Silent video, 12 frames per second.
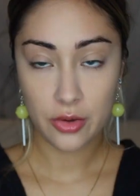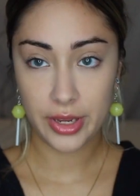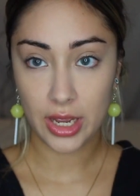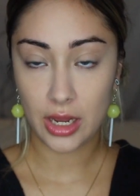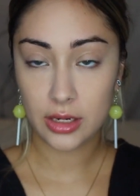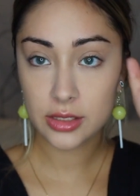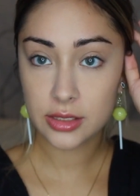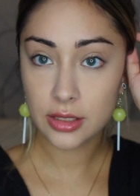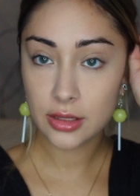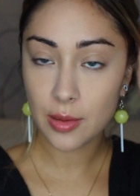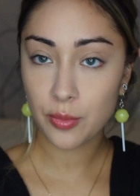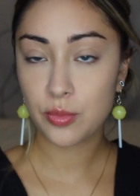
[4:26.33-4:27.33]
Okay, honestly,
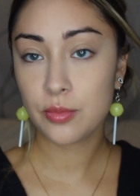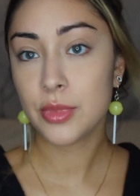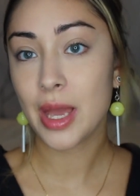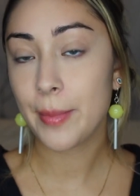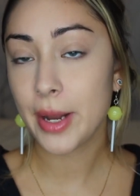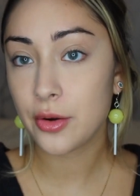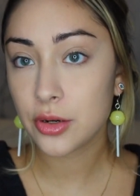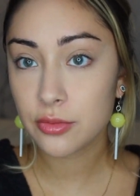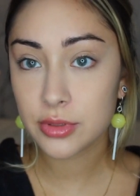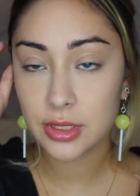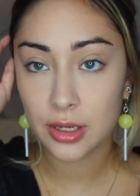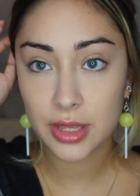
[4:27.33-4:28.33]
that, that powder
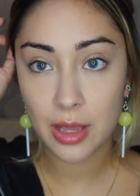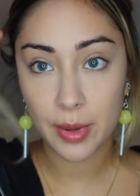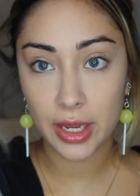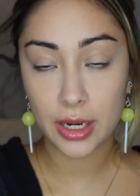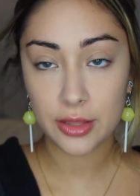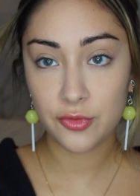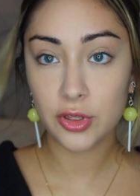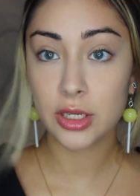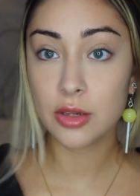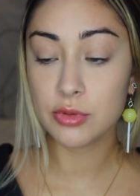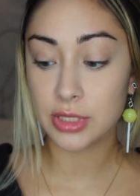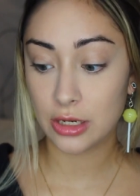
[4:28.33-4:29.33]
was not that bad. I feel
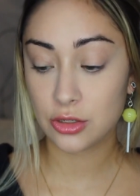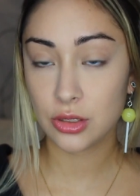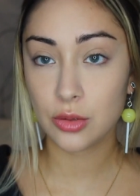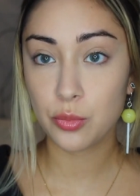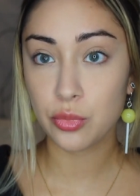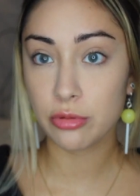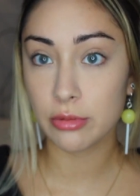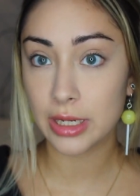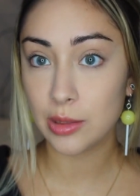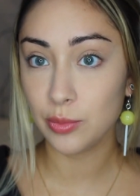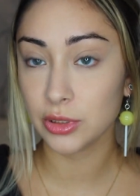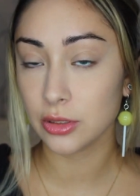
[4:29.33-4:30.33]
like it was actually
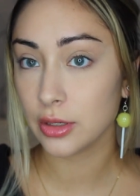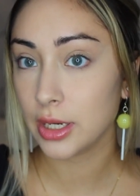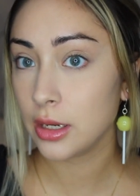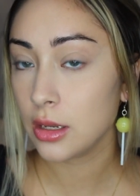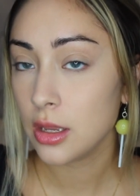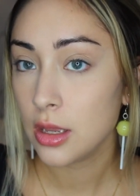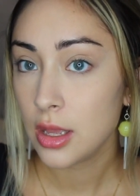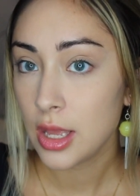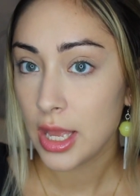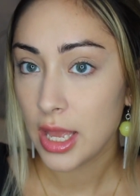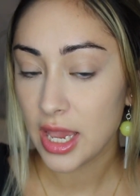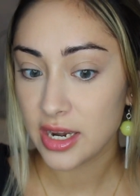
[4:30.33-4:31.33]
pretty blurring.
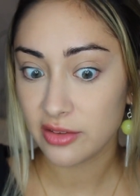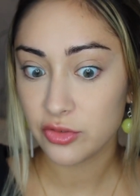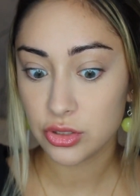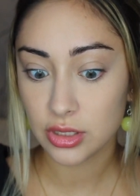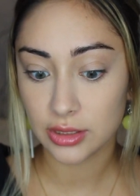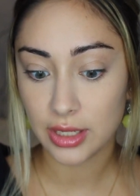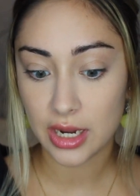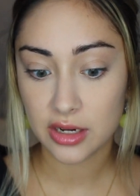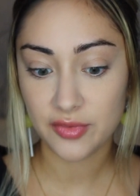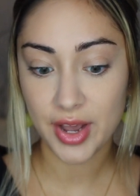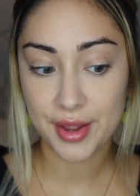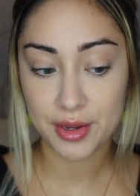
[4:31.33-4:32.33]
And I've used a lot
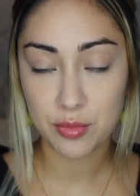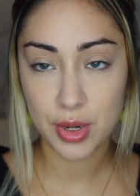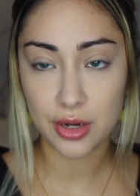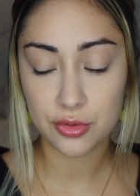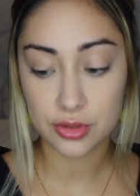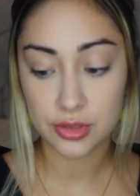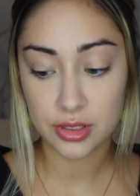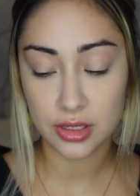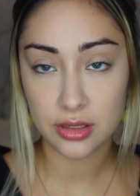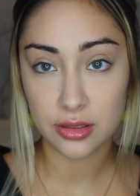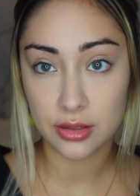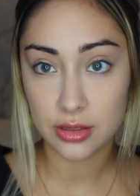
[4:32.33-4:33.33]
of high-end powders,
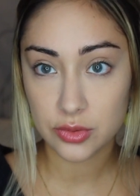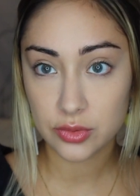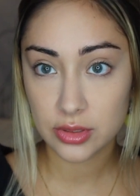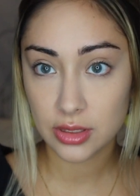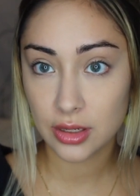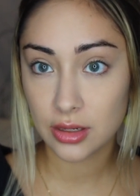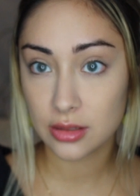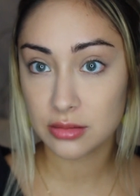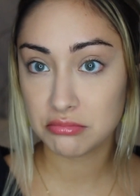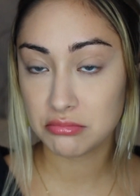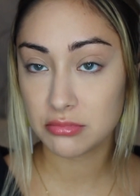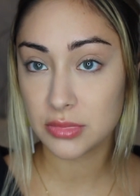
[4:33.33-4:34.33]
and this one, like,
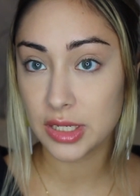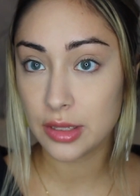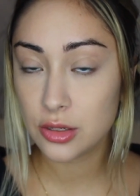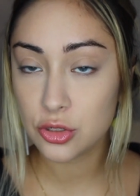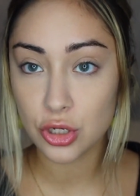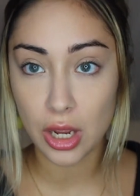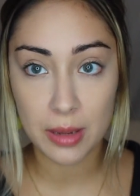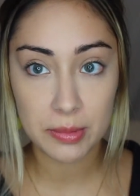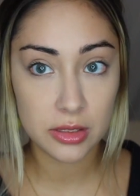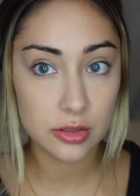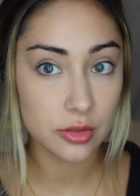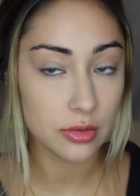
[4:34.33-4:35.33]
did the job
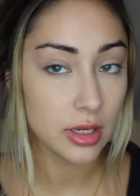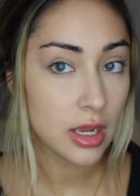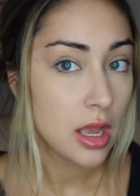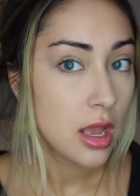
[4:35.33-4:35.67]
considering.